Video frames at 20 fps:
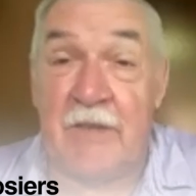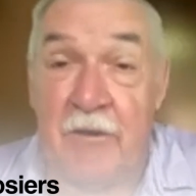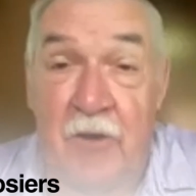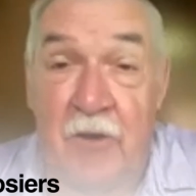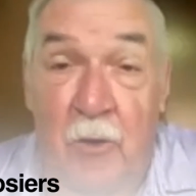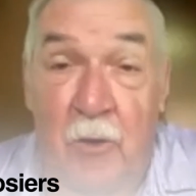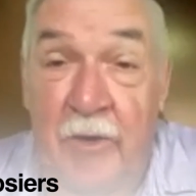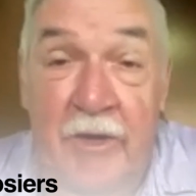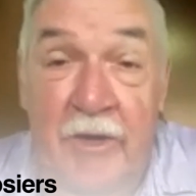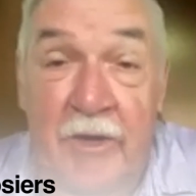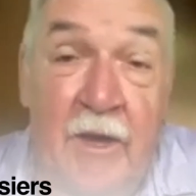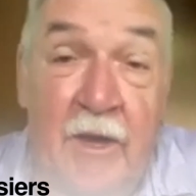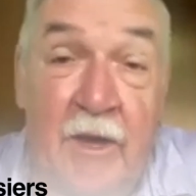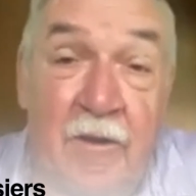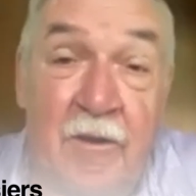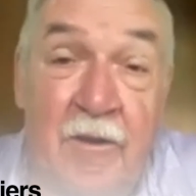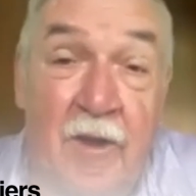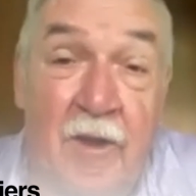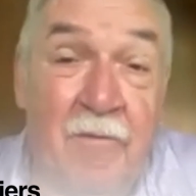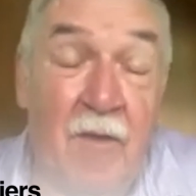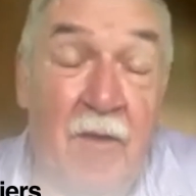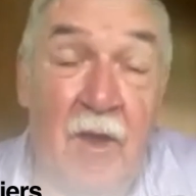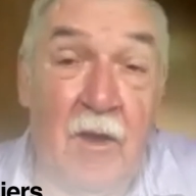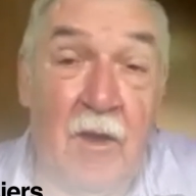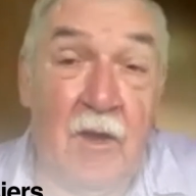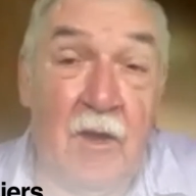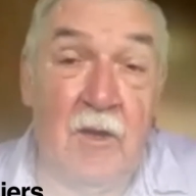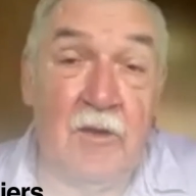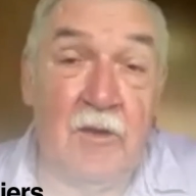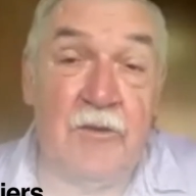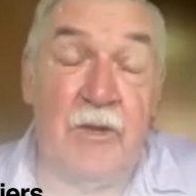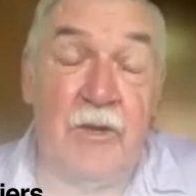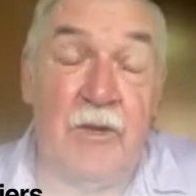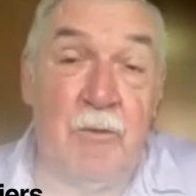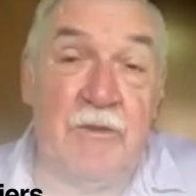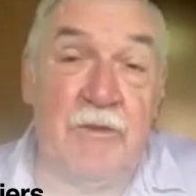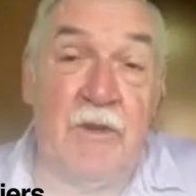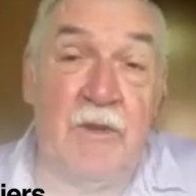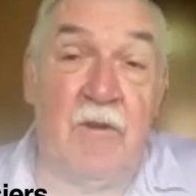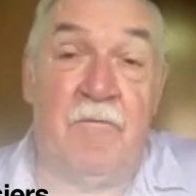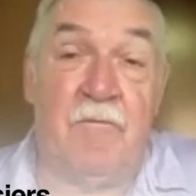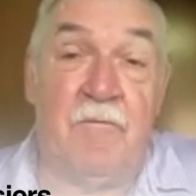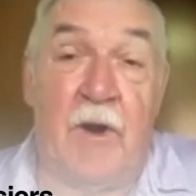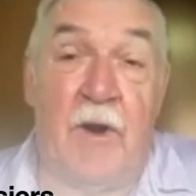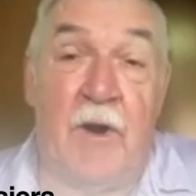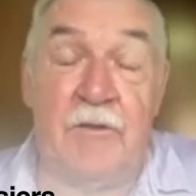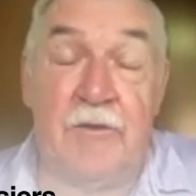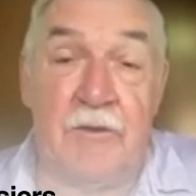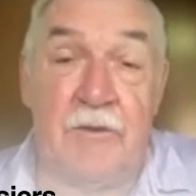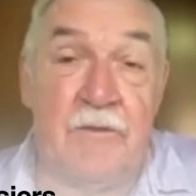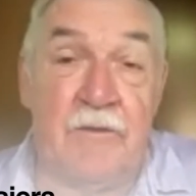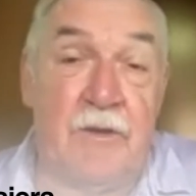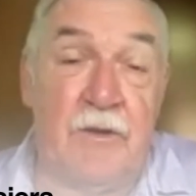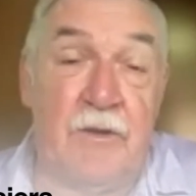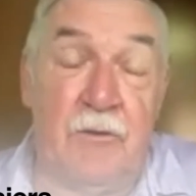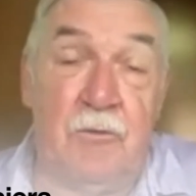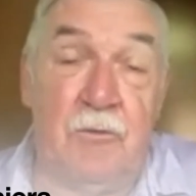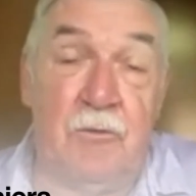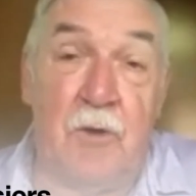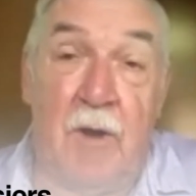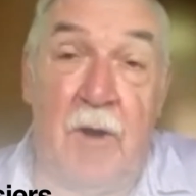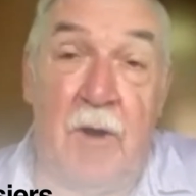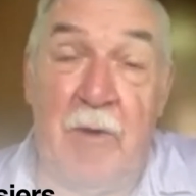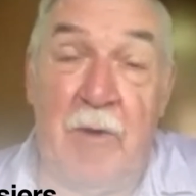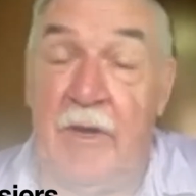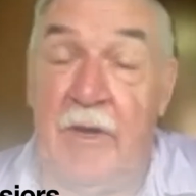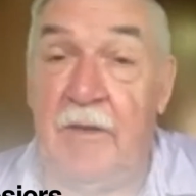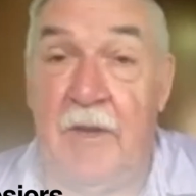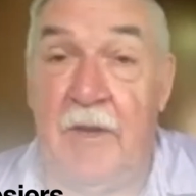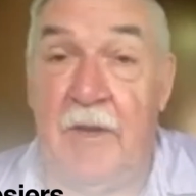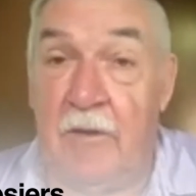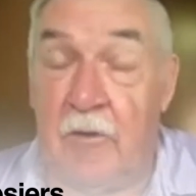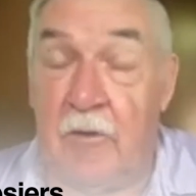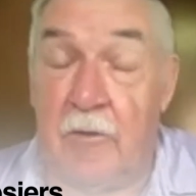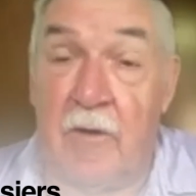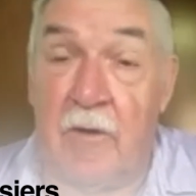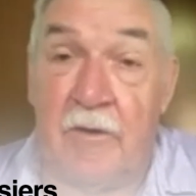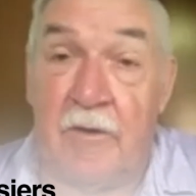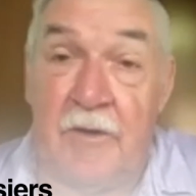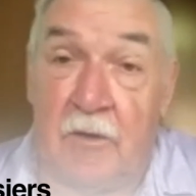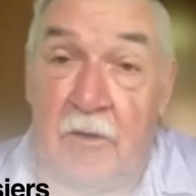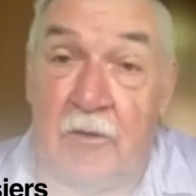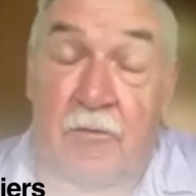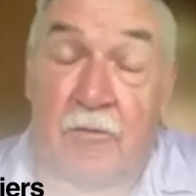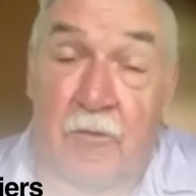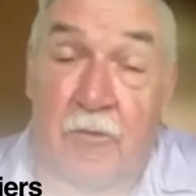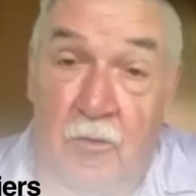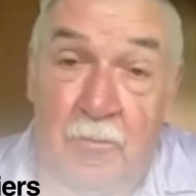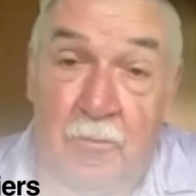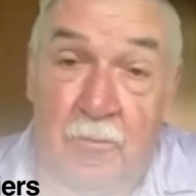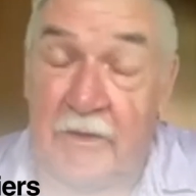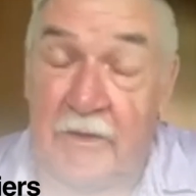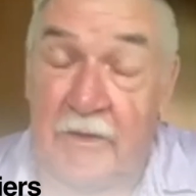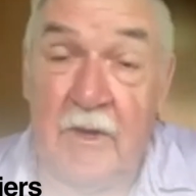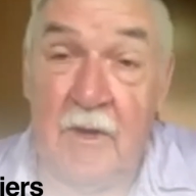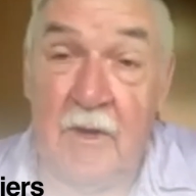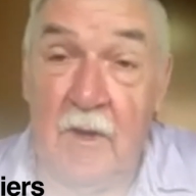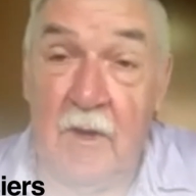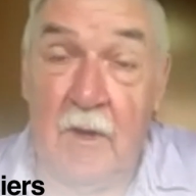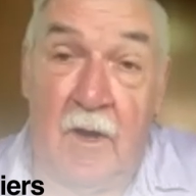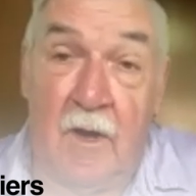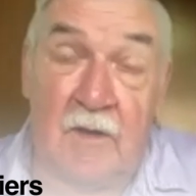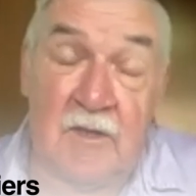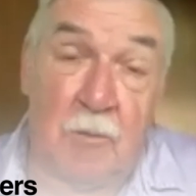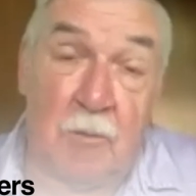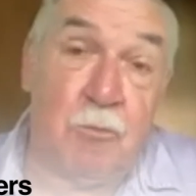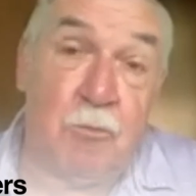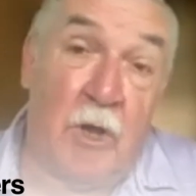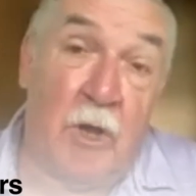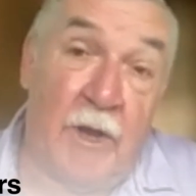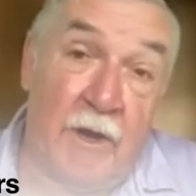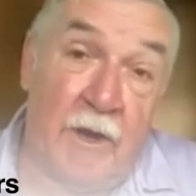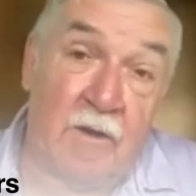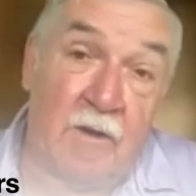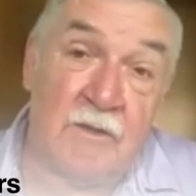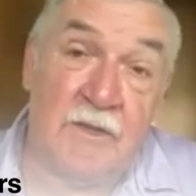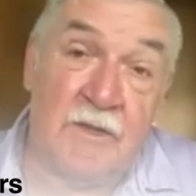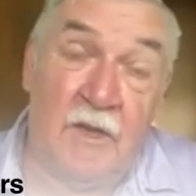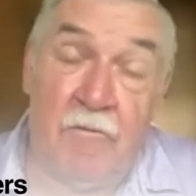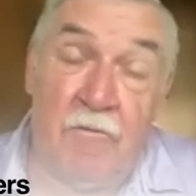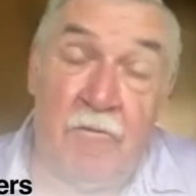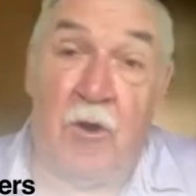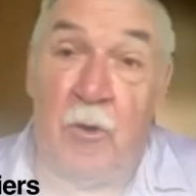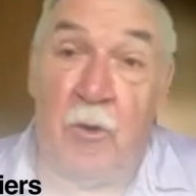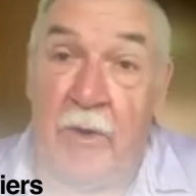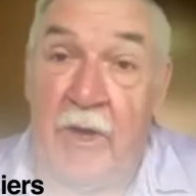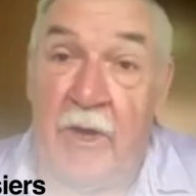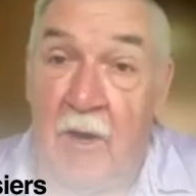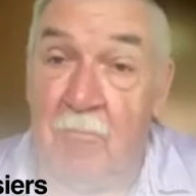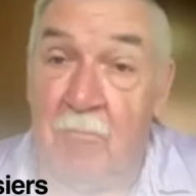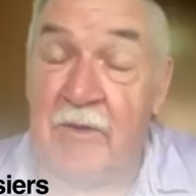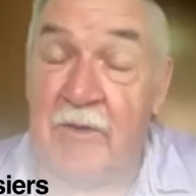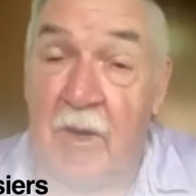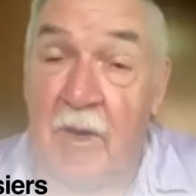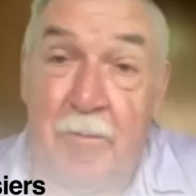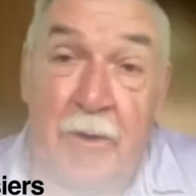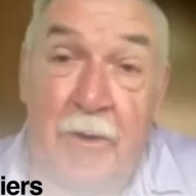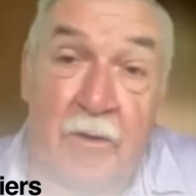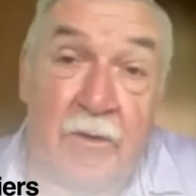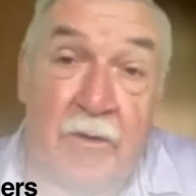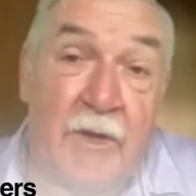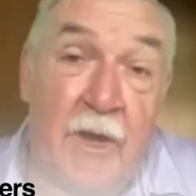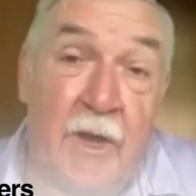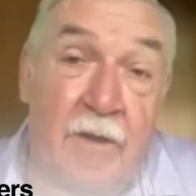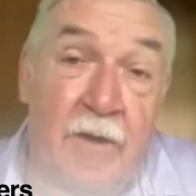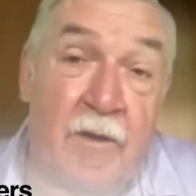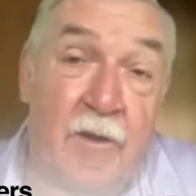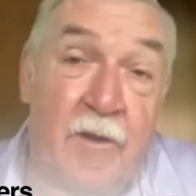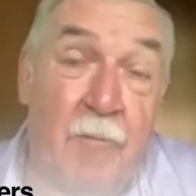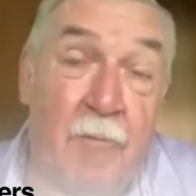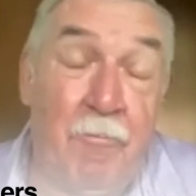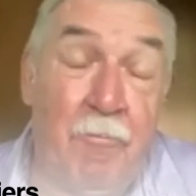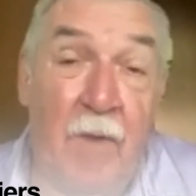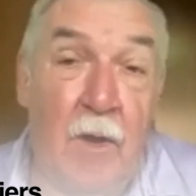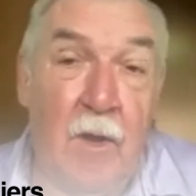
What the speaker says: no to Canada. She was an advisor to many dealer and dealer groups, suppliers, even OEMs up here in Canada.